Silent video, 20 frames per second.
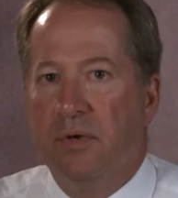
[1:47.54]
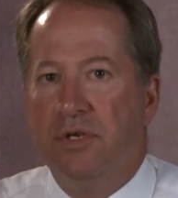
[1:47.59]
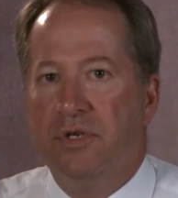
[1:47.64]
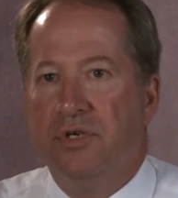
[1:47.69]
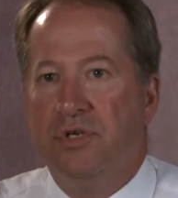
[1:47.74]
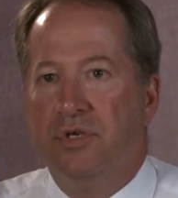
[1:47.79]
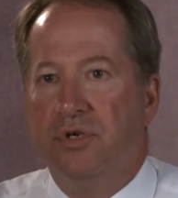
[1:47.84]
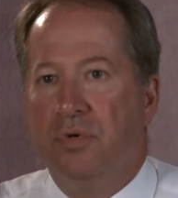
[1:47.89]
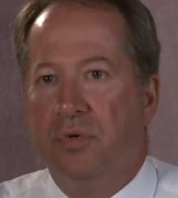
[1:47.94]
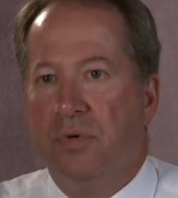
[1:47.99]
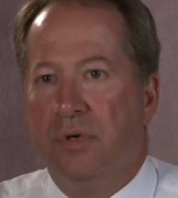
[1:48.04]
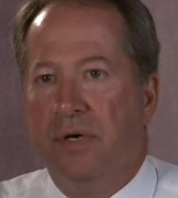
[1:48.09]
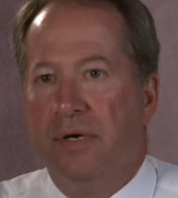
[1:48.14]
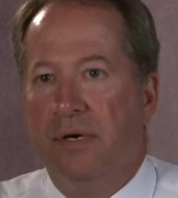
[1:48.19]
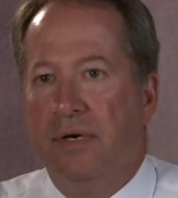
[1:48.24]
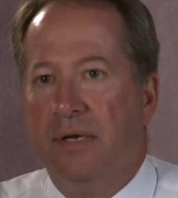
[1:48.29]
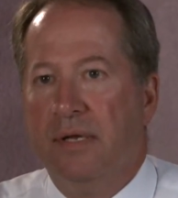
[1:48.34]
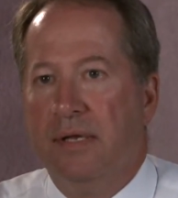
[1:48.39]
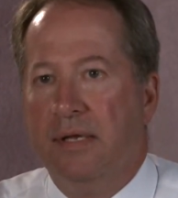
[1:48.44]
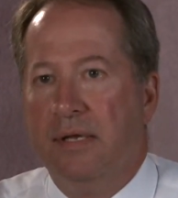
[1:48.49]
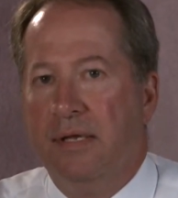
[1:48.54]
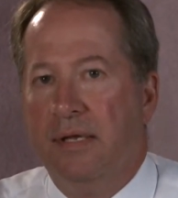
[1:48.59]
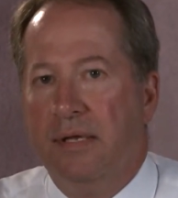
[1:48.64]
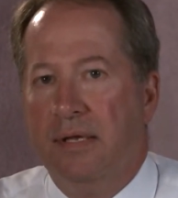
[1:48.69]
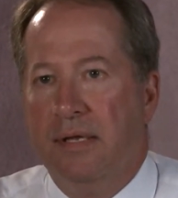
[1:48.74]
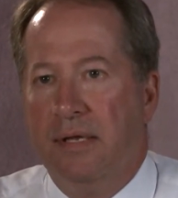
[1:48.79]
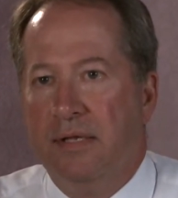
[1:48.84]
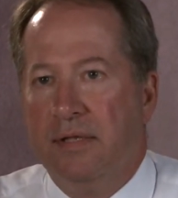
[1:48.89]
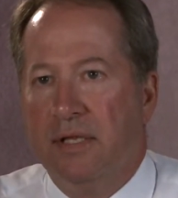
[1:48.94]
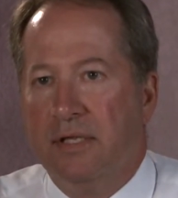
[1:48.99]
ensure
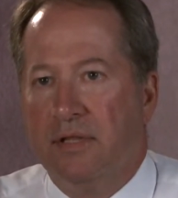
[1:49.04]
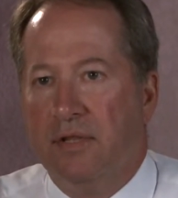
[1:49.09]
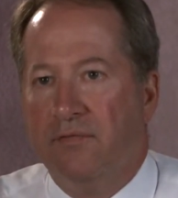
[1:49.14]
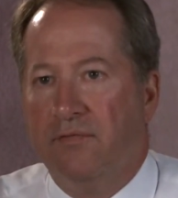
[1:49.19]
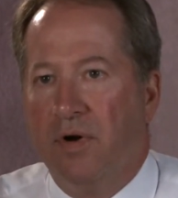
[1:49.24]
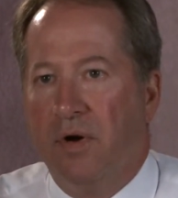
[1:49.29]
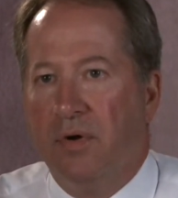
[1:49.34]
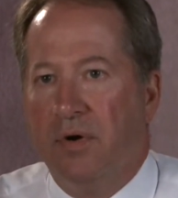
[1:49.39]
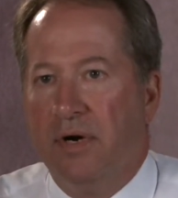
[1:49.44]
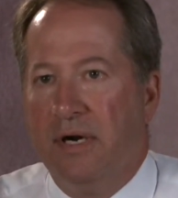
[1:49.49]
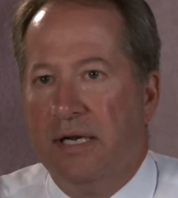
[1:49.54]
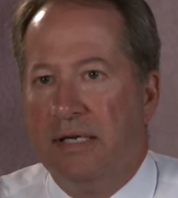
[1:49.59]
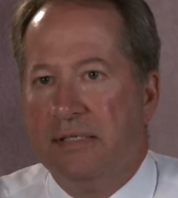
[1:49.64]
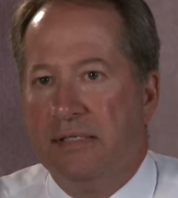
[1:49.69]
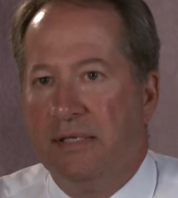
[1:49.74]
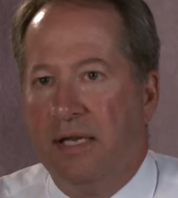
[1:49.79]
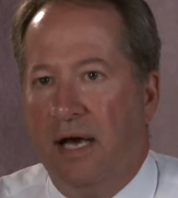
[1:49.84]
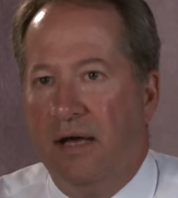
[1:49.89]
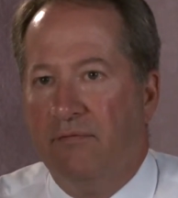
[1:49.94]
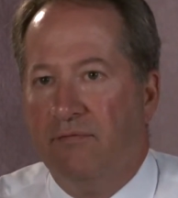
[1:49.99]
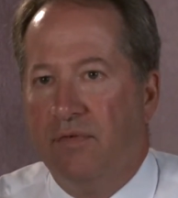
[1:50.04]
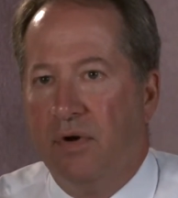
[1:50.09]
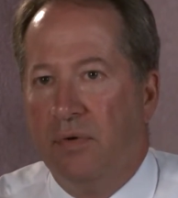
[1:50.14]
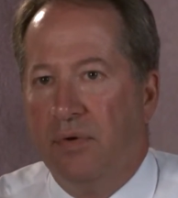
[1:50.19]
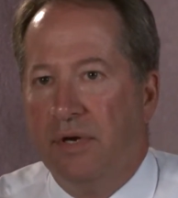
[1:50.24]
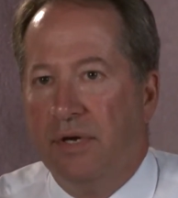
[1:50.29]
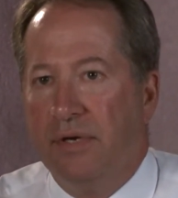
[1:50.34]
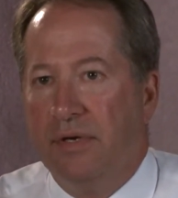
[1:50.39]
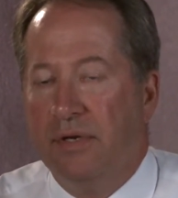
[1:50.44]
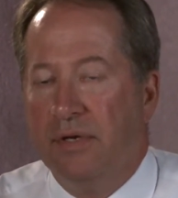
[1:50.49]
that the voter has not
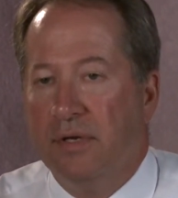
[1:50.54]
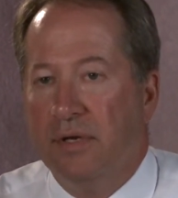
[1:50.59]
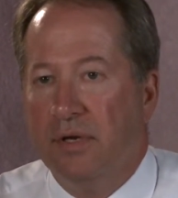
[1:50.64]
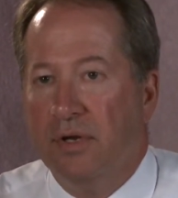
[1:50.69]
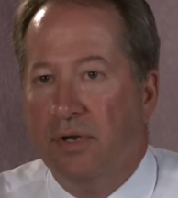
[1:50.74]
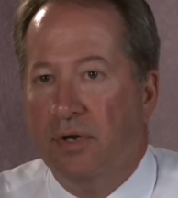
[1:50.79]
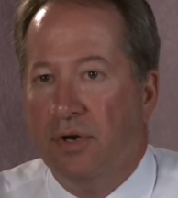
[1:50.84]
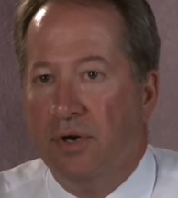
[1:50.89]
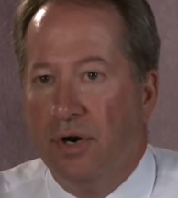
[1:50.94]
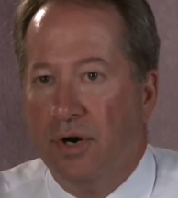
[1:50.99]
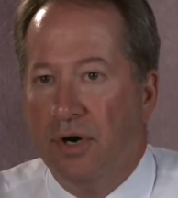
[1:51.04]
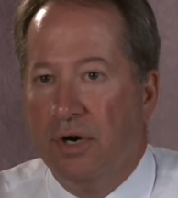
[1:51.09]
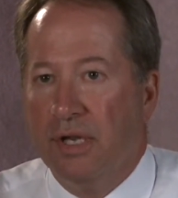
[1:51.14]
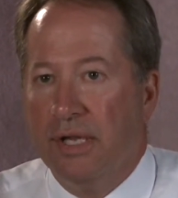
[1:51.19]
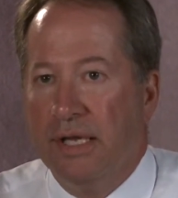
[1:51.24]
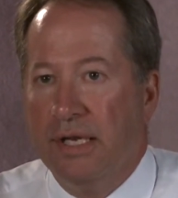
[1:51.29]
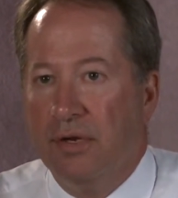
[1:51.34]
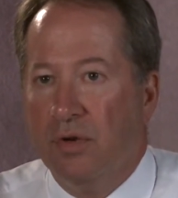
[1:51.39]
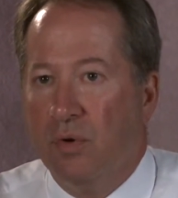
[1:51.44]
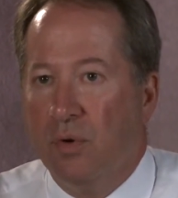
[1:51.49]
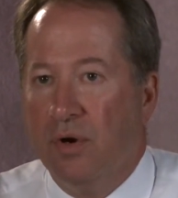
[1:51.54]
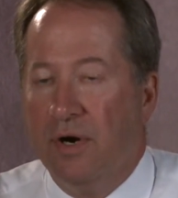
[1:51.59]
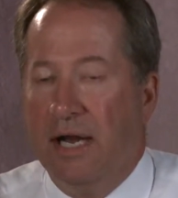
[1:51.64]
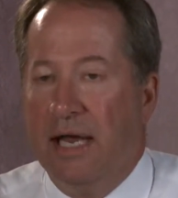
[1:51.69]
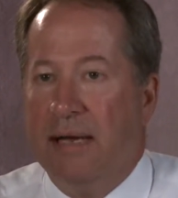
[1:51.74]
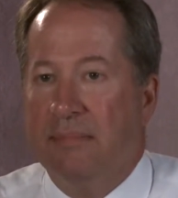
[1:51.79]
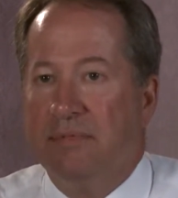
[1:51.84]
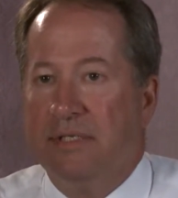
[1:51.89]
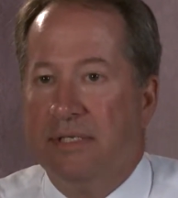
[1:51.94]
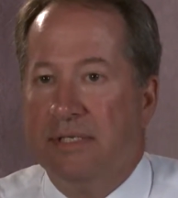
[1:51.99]
voted early or
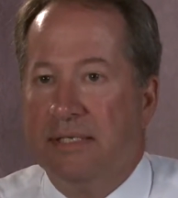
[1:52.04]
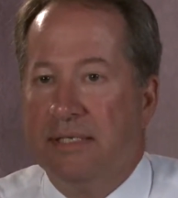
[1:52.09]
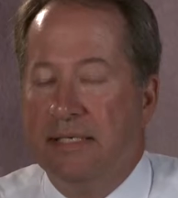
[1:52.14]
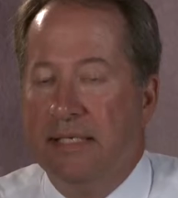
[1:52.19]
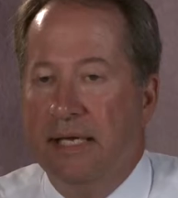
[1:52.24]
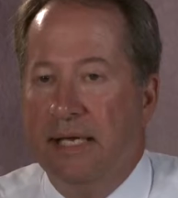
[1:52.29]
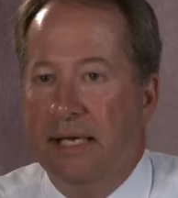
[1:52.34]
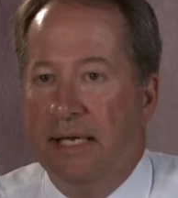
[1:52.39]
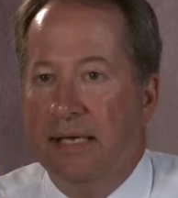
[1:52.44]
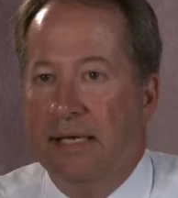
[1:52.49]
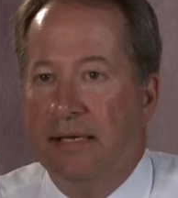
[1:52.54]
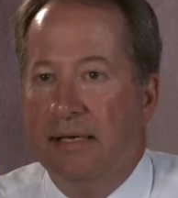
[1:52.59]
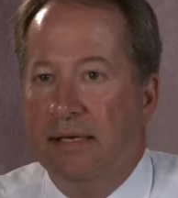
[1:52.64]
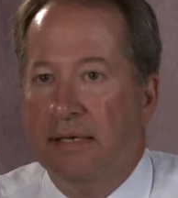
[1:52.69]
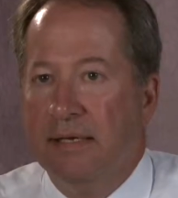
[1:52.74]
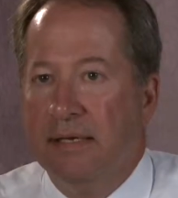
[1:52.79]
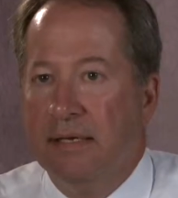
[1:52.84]
absentee.